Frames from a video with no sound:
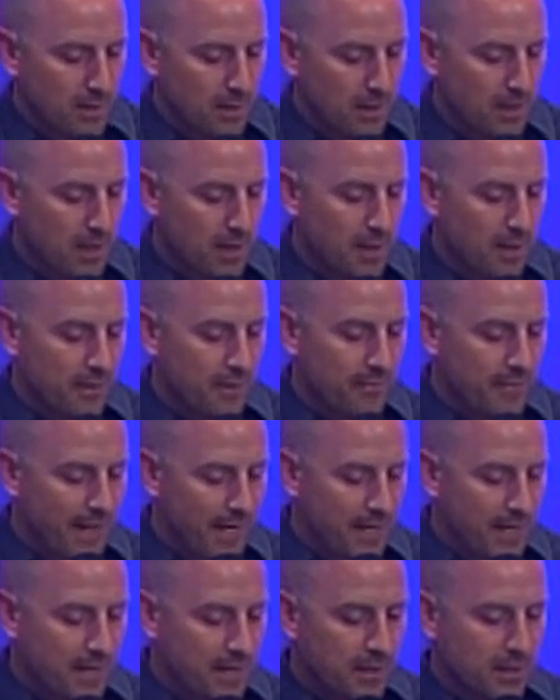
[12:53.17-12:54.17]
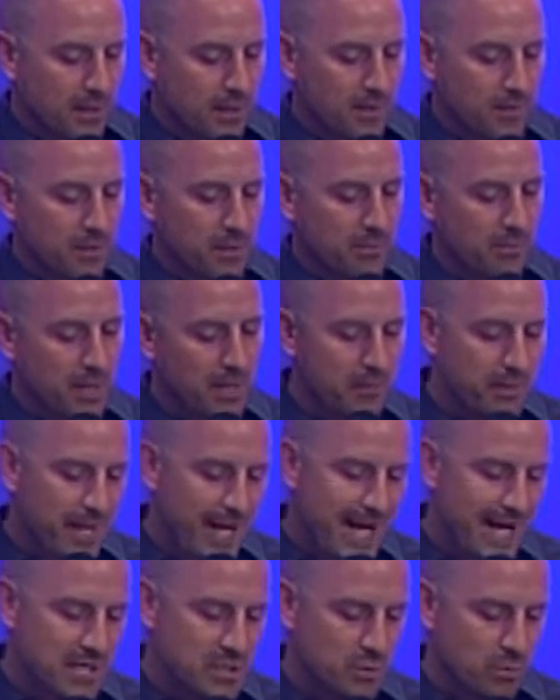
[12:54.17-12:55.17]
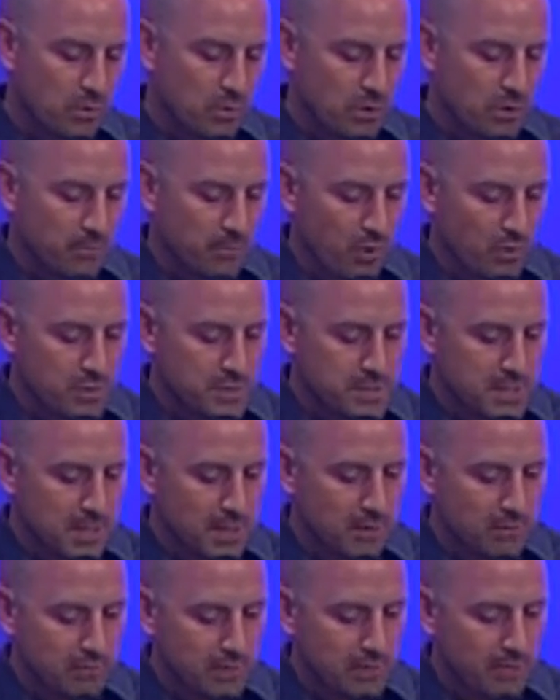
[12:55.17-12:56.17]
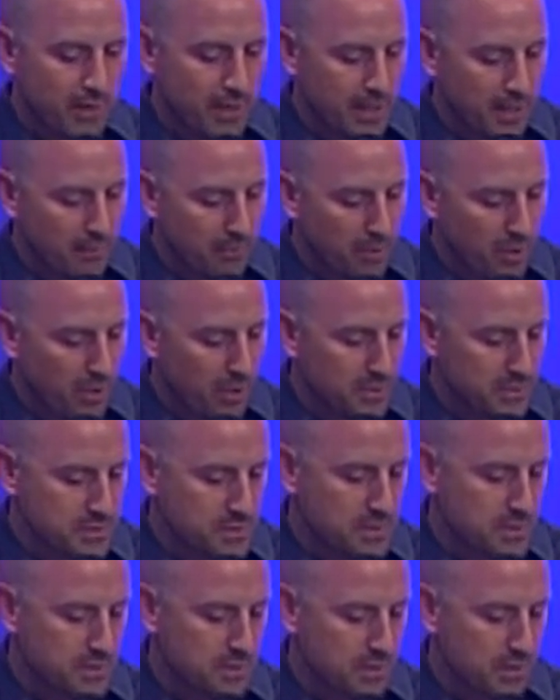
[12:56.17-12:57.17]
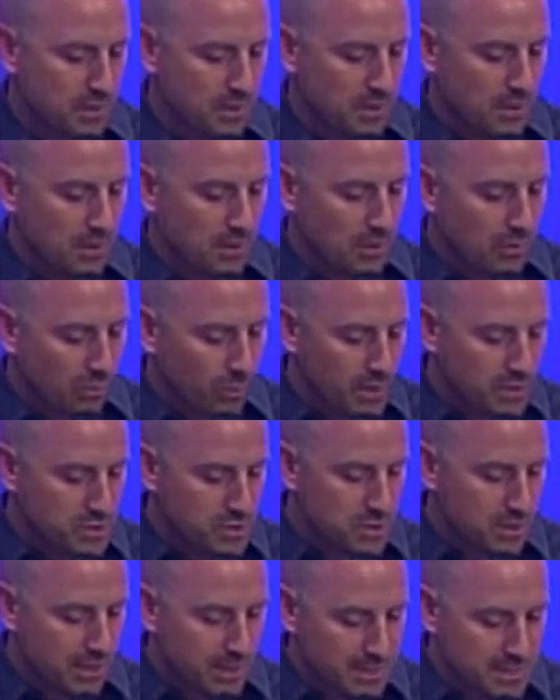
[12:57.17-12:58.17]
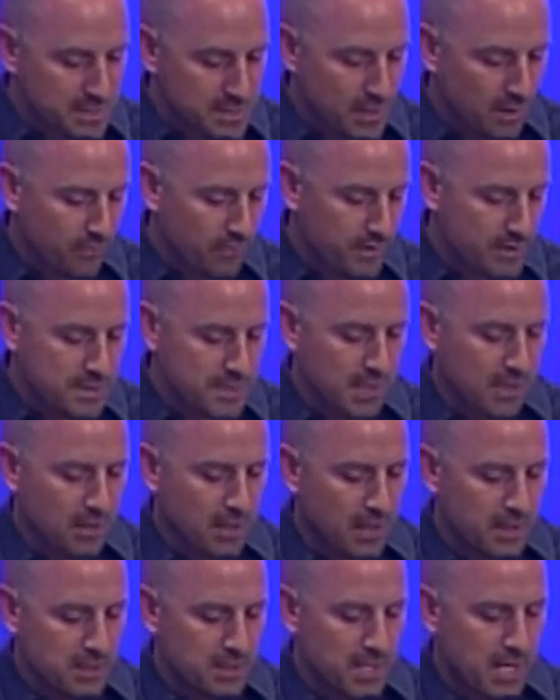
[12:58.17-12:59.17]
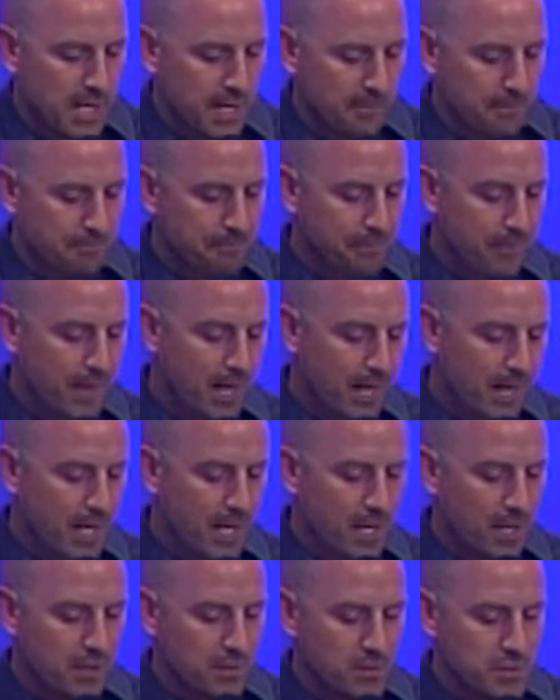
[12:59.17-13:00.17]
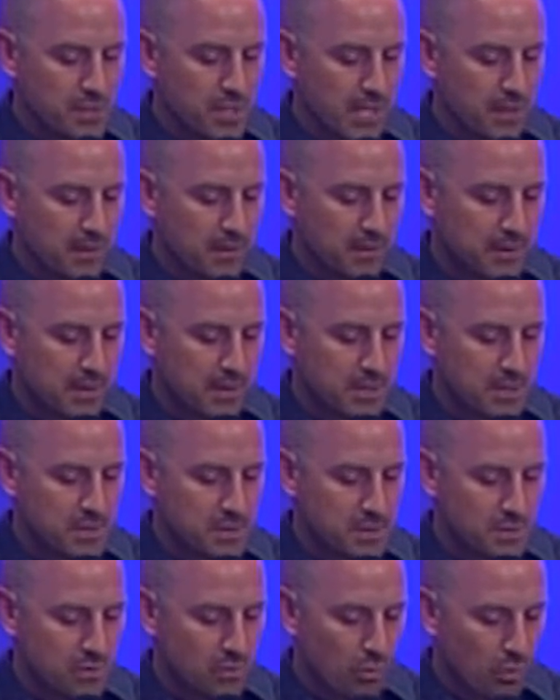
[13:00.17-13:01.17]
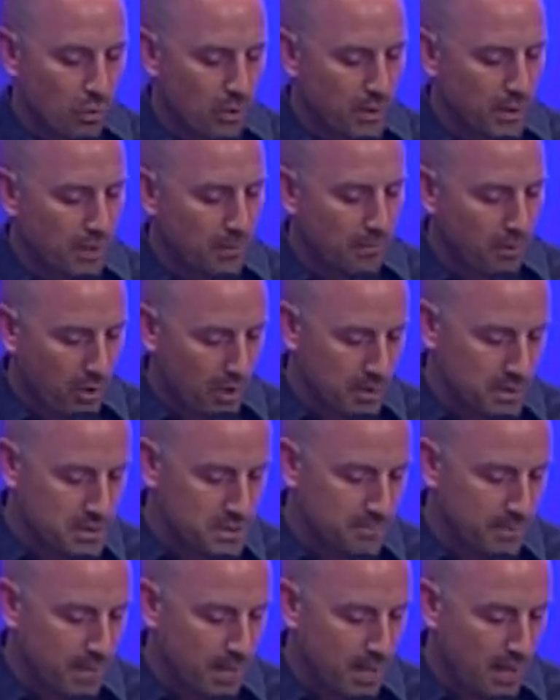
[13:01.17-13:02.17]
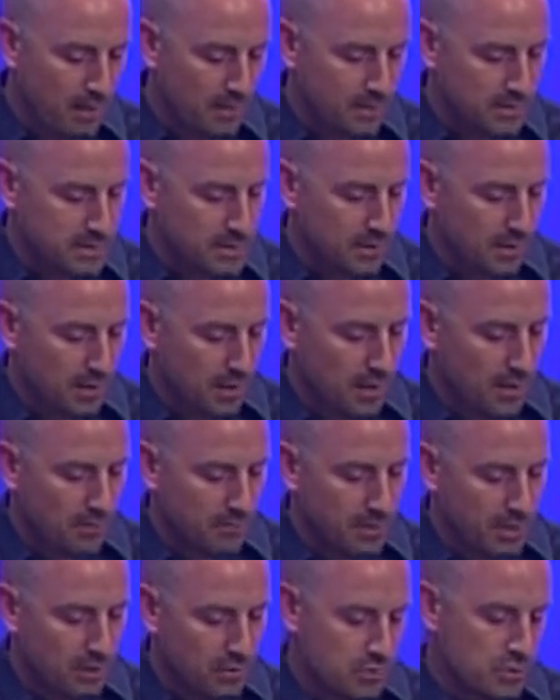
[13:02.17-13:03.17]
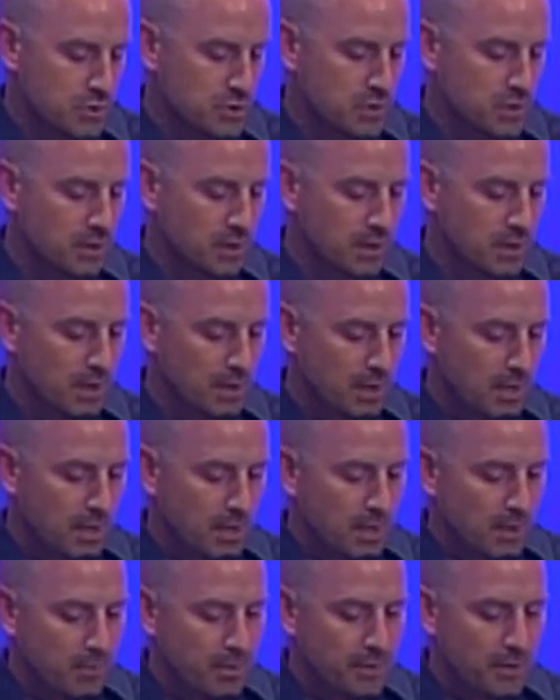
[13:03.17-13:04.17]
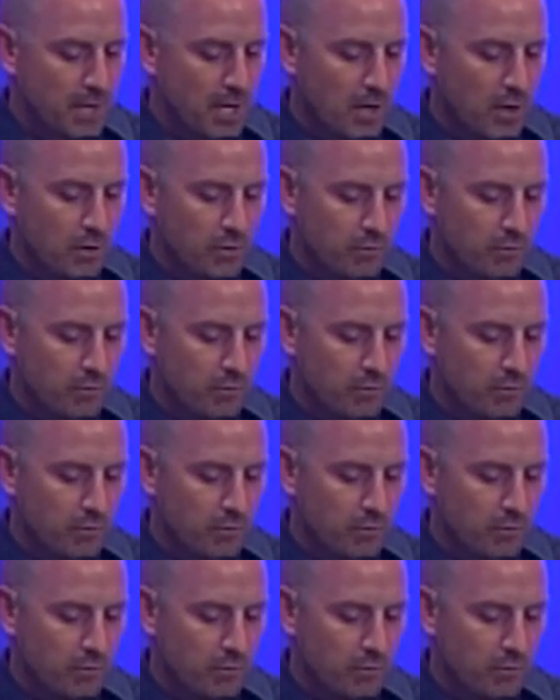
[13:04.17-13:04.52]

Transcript: Then there may be actual composing and rewriting parts, which itself can take a lot of time. Again, I understand that these working parts may not be understood, but they are